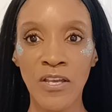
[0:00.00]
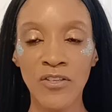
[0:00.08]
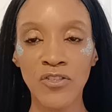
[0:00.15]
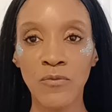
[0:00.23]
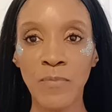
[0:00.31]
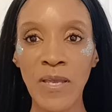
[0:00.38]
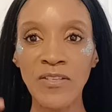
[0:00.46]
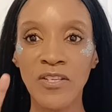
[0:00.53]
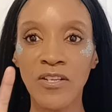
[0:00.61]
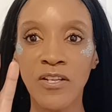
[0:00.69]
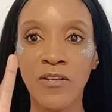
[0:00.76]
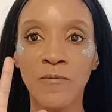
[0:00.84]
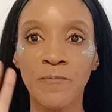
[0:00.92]
So
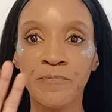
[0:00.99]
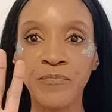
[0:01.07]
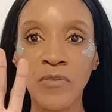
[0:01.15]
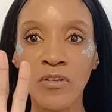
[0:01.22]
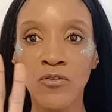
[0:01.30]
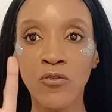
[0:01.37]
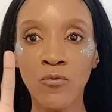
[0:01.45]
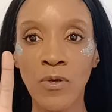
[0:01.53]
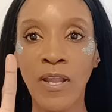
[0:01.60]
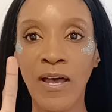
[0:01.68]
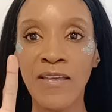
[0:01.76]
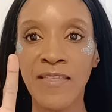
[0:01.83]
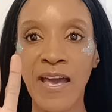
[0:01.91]
basically, you were
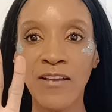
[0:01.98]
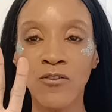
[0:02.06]
like that,